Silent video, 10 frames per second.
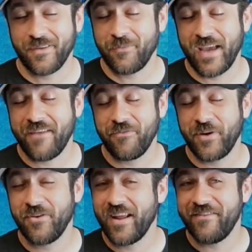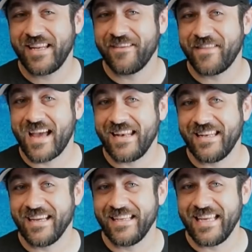We don't have any of
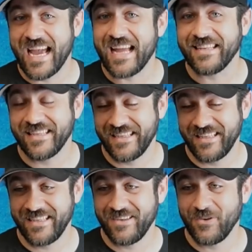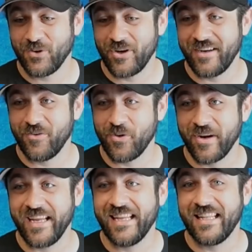that done yet,
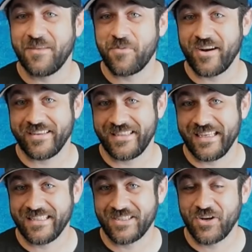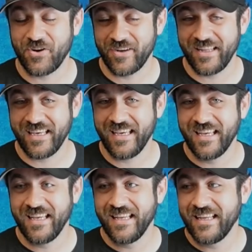or in the process currently.
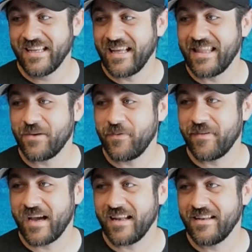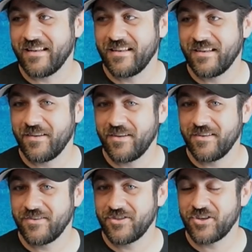I think we've got
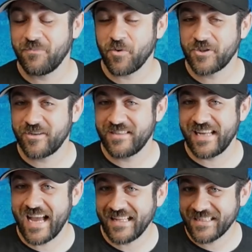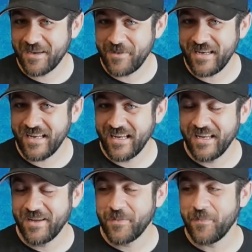more shirts and hats coming,
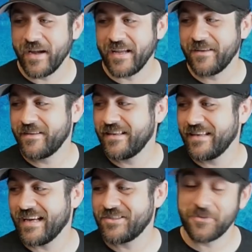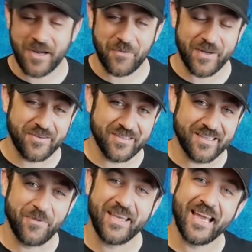but yes, you're right.
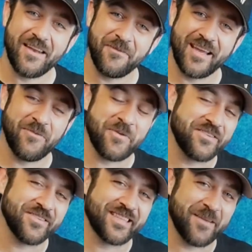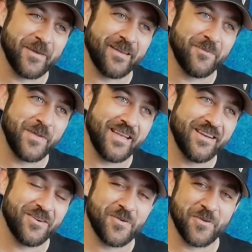We kind of forget winter is coming. Being
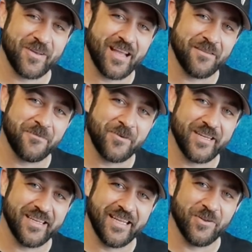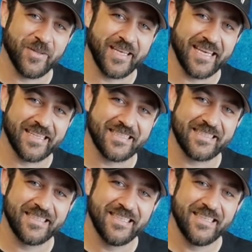here in Northern California, it only
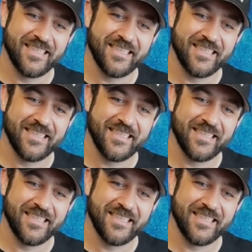gets